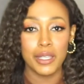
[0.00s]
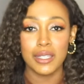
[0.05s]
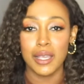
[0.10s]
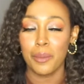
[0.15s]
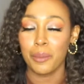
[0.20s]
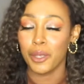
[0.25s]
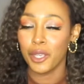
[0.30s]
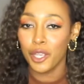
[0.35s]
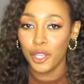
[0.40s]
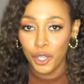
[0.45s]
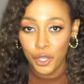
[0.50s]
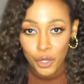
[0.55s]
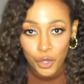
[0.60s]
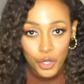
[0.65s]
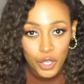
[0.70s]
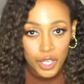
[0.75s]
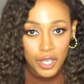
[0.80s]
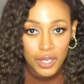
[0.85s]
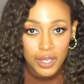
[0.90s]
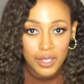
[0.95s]
I'm
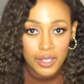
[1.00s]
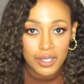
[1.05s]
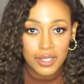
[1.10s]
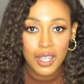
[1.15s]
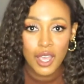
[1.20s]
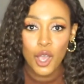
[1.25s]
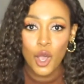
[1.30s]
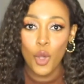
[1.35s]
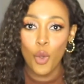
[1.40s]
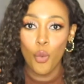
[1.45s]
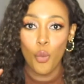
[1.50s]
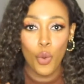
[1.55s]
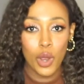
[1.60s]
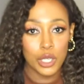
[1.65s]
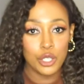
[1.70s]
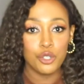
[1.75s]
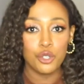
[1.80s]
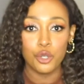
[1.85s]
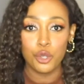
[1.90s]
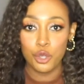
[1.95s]
curious
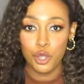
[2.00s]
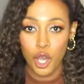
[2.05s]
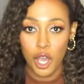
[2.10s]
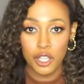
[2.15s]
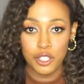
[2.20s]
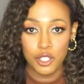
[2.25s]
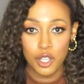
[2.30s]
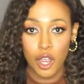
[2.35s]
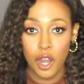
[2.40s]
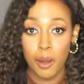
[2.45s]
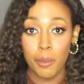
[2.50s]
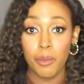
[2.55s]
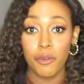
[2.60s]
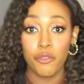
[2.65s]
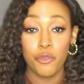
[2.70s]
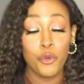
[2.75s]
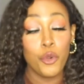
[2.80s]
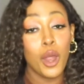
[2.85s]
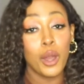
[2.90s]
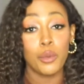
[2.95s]
what your thoughts are
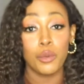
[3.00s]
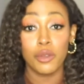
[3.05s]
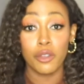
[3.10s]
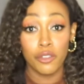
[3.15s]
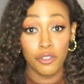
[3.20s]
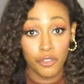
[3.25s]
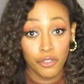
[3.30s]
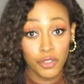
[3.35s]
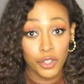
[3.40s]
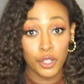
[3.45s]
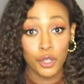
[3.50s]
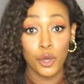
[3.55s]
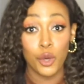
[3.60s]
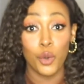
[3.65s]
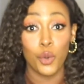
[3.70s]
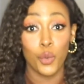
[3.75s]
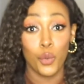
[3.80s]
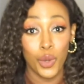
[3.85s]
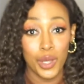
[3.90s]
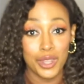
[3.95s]
before I
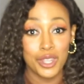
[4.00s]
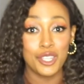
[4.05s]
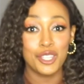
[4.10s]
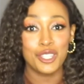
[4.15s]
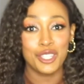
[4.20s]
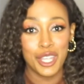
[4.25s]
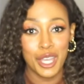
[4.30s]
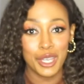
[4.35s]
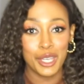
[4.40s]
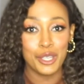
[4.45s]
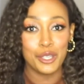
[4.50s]
reveal what the studies